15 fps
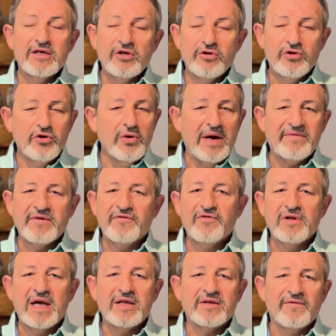You do have to
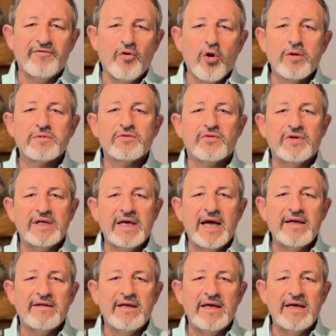fill out the forms with the
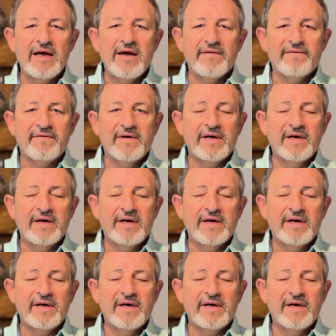ATF